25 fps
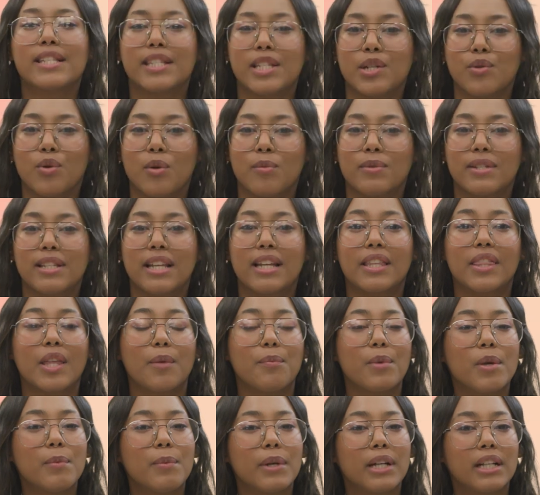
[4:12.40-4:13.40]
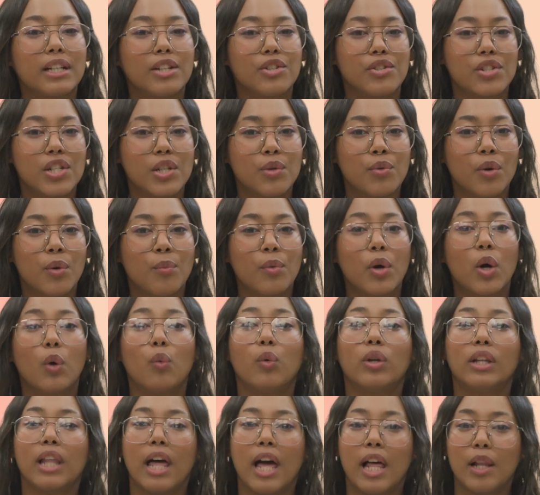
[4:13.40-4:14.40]
serums like the BB Clear Serum
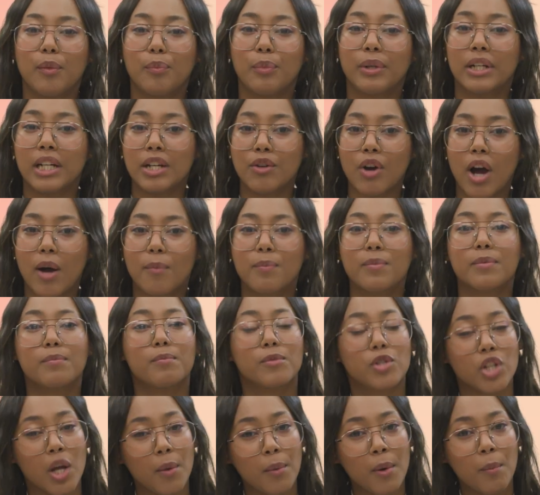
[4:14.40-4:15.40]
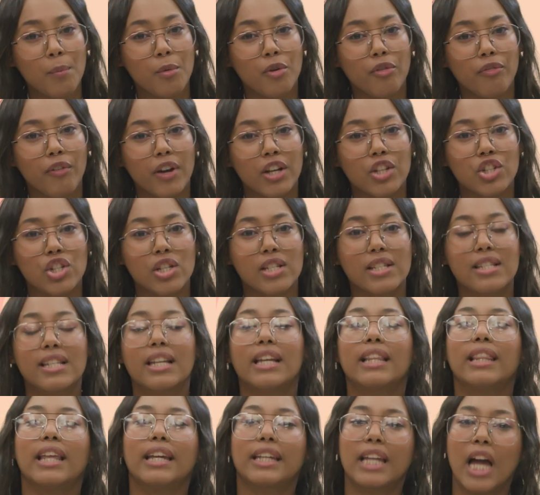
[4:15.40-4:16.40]
will help clear up some imperfections
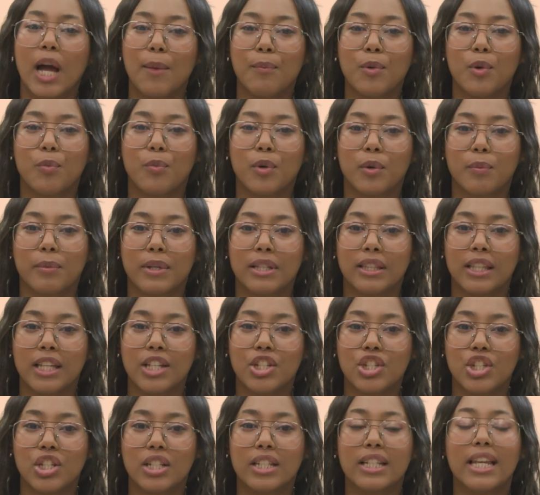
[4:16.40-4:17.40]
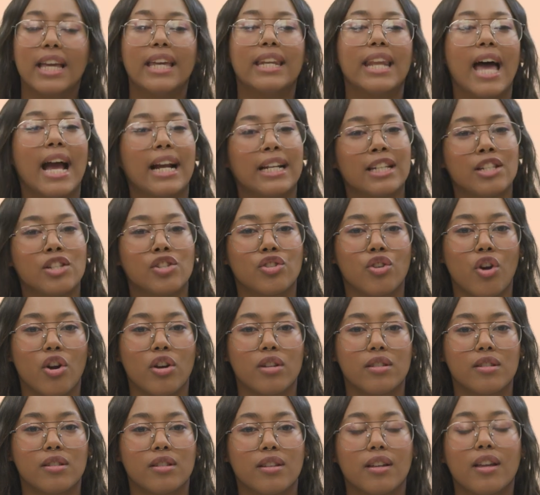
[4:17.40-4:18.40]
like hyperpigmentation and acne
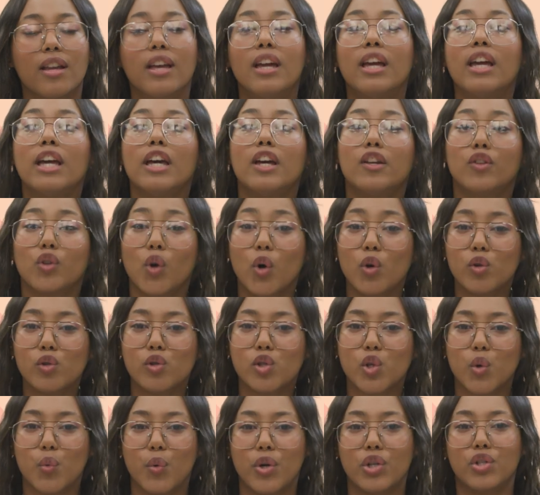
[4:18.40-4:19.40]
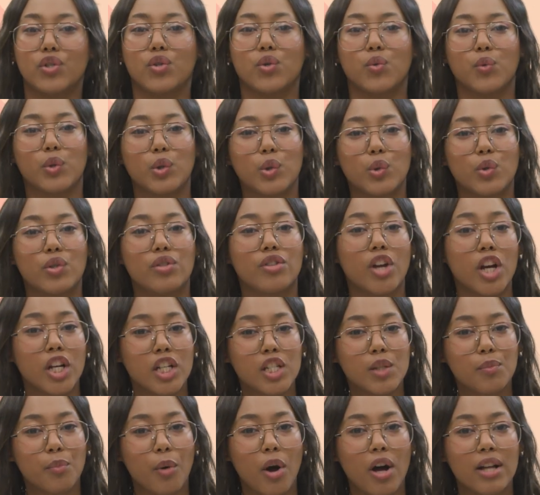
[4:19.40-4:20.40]
scars. It also works to reduce
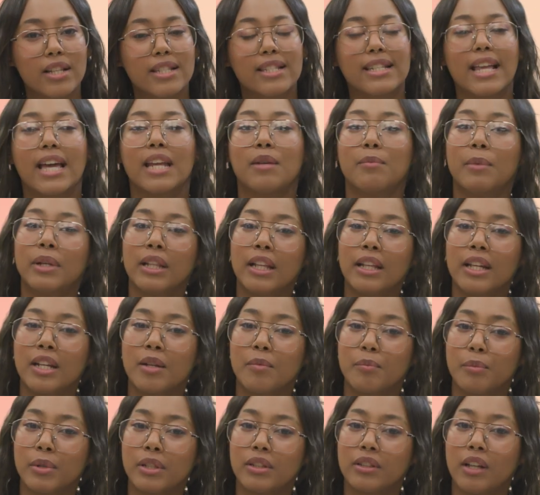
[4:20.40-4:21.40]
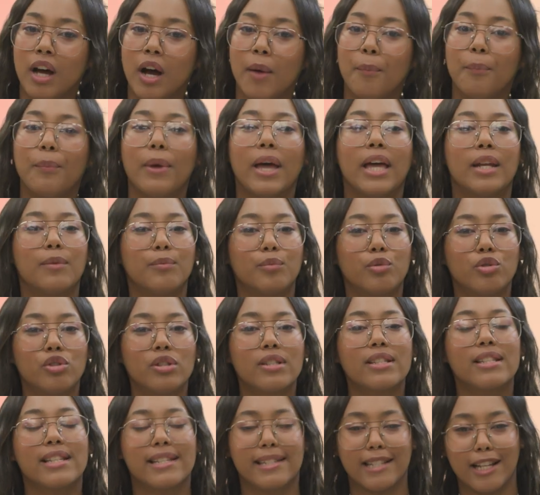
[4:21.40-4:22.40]
dark spots and melanin buildup and
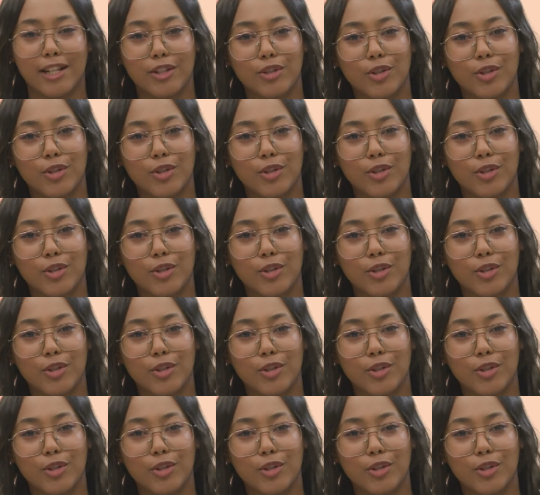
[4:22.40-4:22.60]
boost cell